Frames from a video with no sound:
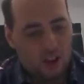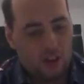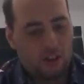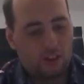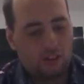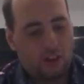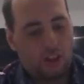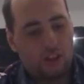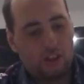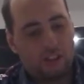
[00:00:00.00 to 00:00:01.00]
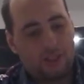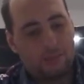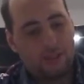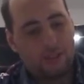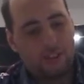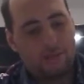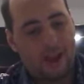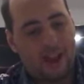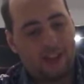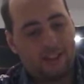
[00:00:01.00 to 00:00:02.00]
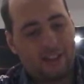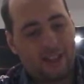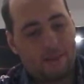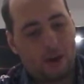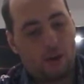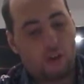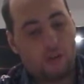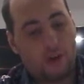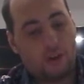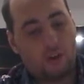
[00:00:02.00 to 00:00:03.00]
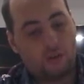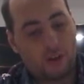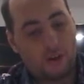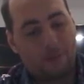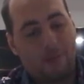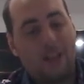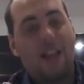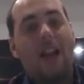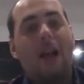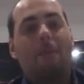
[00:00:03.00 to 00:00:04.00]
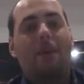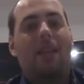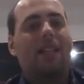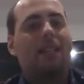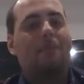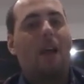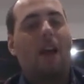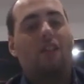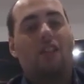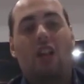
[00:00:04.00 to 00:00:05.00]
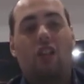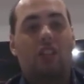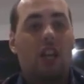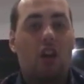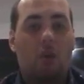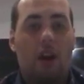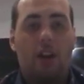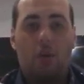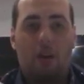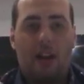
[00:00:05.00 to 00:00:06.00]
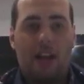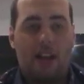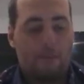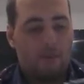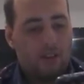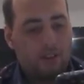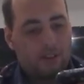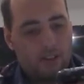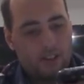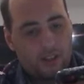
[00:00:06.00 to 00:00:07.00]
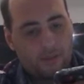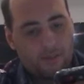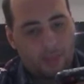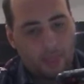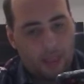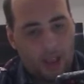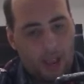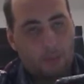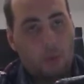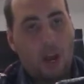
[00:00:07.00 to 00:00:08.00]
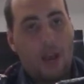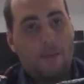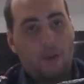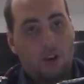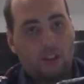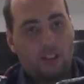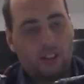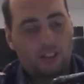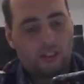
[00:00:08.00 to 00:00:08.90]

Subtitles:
Although some of my haters out there might not agree with me, but that doesn't matter because I know what I am and what I am not.